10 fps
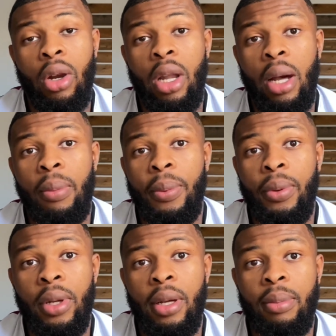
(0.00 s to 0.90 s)
club.
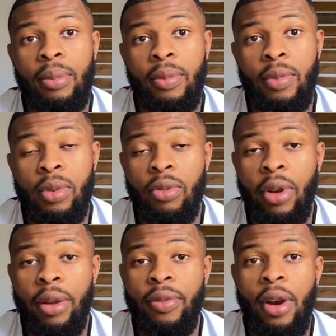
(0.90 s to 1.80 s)

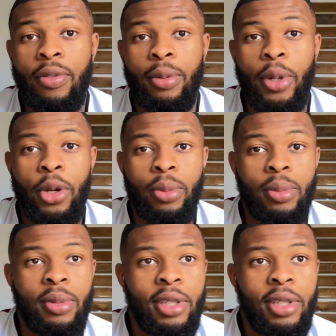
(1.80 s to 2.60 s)
Very far from home.